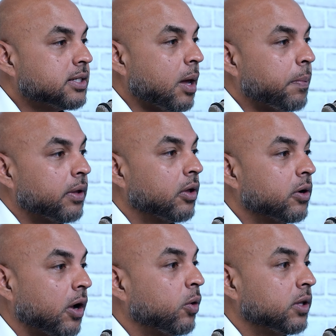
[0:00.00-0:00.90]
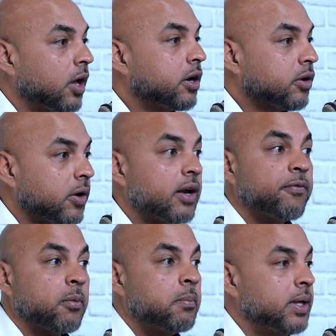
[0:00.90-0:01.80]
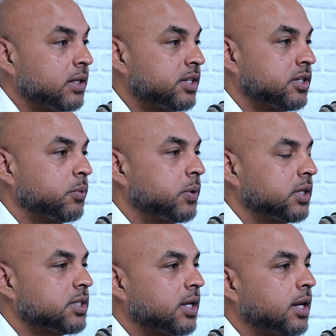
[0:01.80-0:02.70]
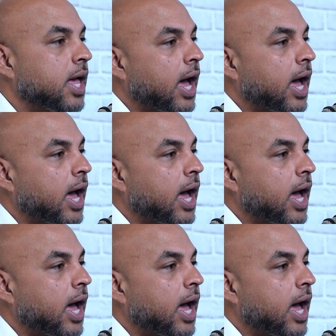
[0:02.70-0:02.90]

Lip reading: step, I owe a lot of credit for millions in real estate.